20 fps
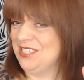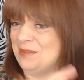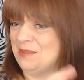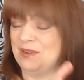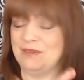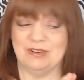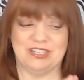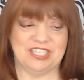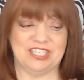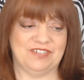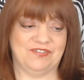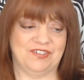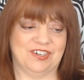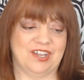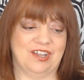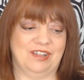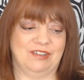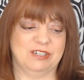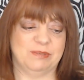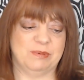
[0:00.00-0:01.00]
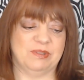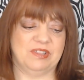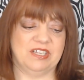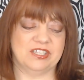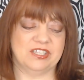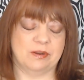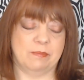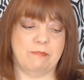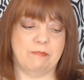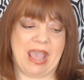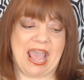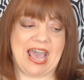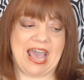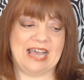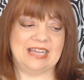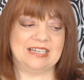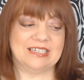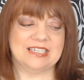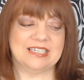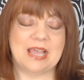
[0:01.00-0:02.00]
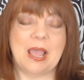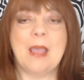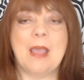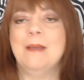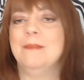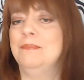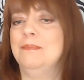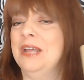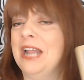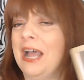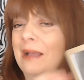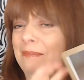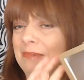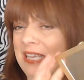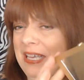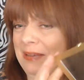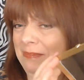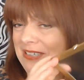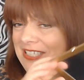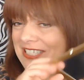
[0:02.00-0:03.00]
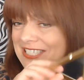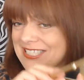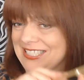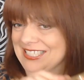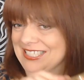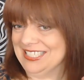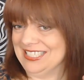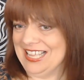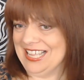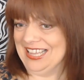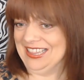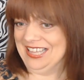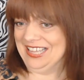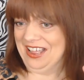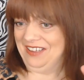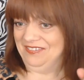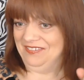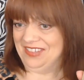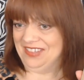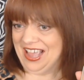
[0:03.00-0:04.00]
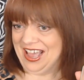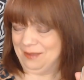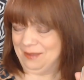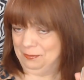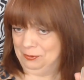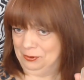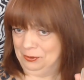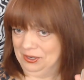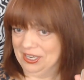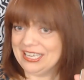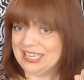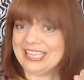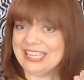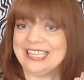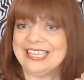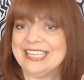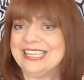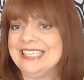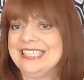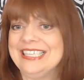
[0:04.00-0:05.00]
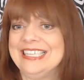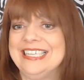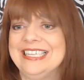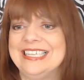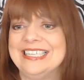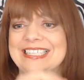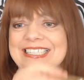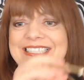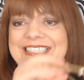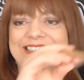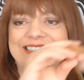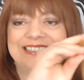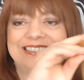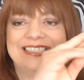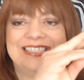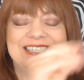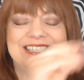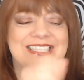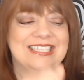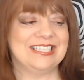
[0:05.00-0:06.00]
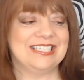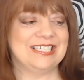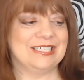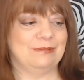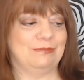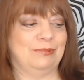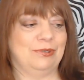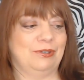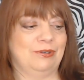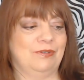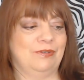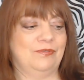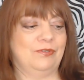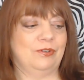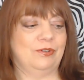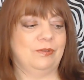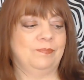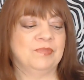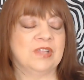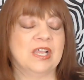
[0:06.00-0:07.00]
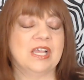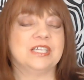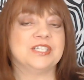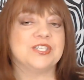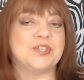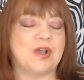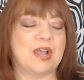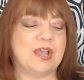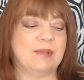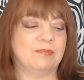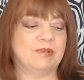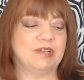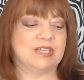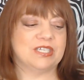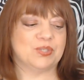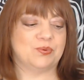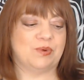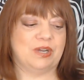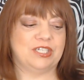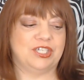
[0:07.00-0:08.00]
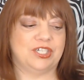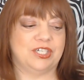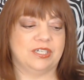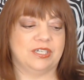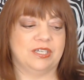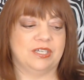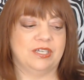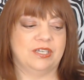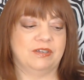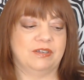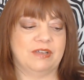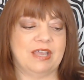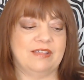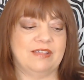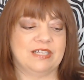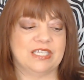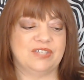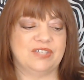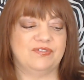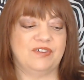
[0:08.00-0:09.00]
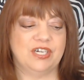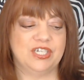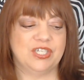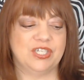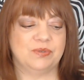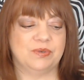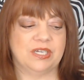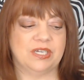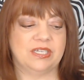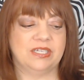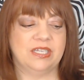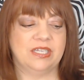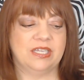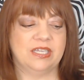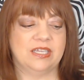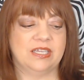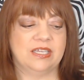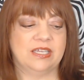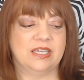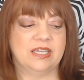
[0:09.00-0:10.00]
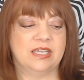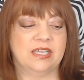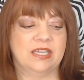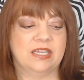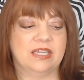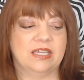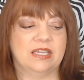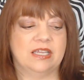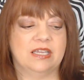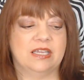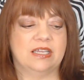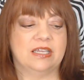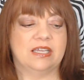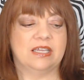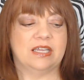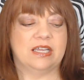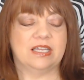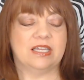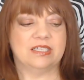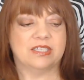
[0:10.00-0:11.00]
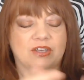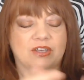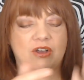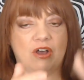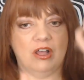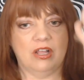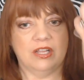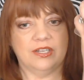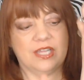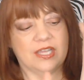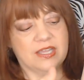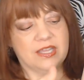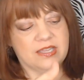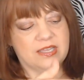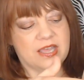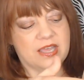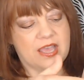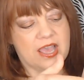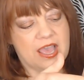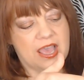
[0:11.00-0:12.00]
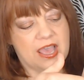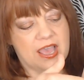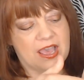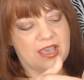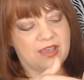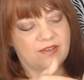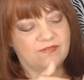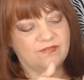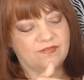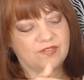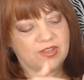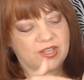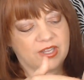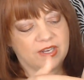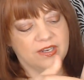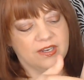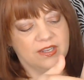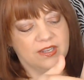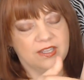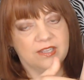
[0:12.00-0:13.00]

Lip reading: Some of them are different colors, but these are matte. But I'm keeping it just because I love how pretty it is. Isn't it beautiful? So I'm going to swatch it. Okay, this first one is called Heaven.